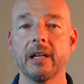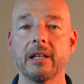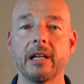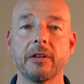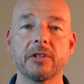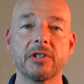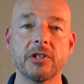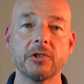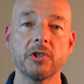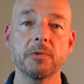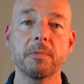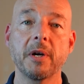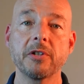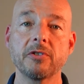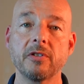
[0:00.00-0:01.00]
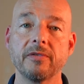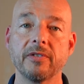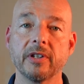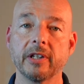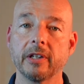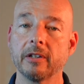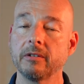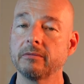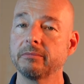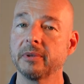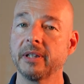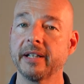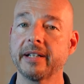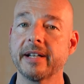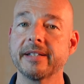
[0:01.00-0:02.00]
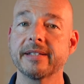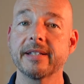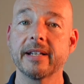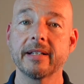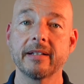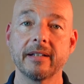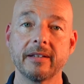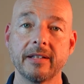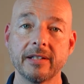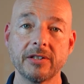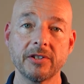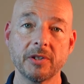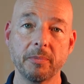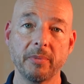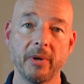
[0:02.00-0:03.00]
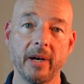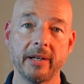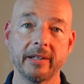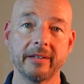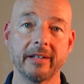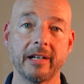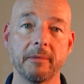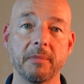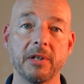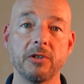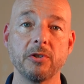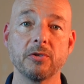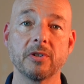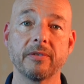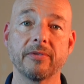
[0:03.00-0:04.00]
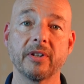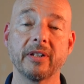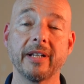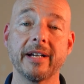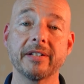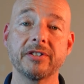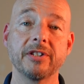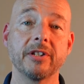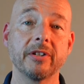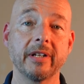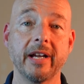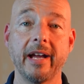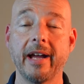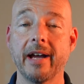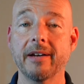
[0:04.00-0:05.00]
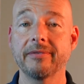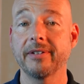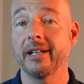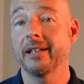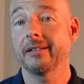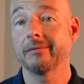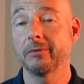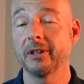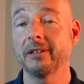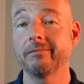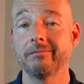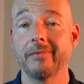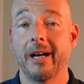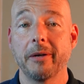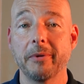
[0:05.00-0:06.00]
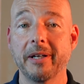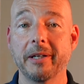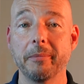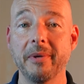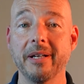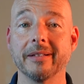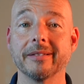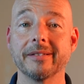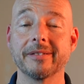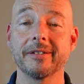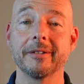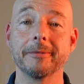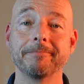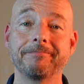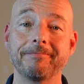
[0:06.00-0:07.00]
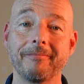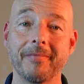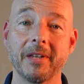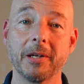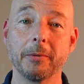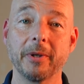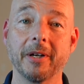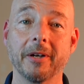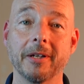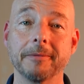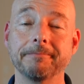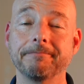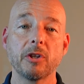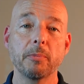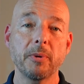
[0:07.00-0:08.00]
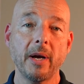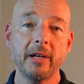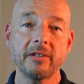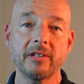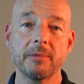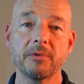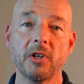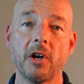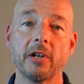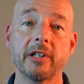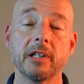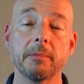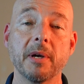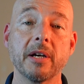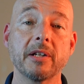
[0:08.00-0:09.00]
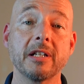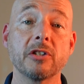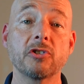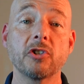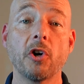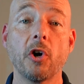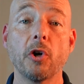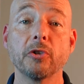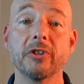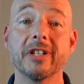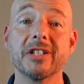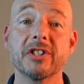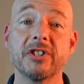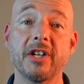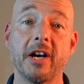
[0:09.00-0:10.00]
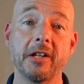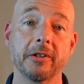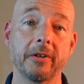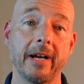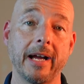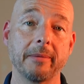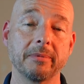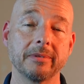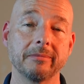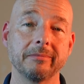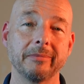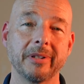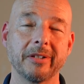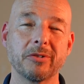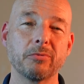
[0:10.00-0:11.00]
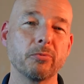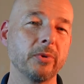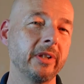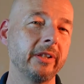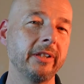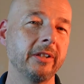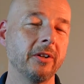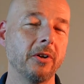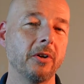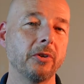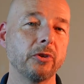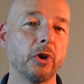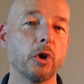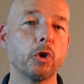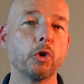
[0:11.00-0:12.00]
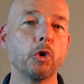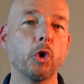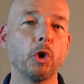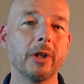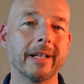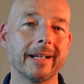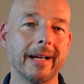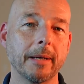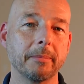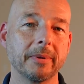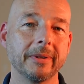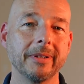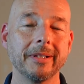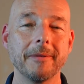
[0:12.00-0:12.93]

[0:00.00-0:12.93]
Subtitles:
Now, this is a sponsored video, but like I said, this is a product that I've been using for the last year and a half, and well, I recommend, so here we are. The product I'm talking about is called DollarApp, but it's really called DollarApp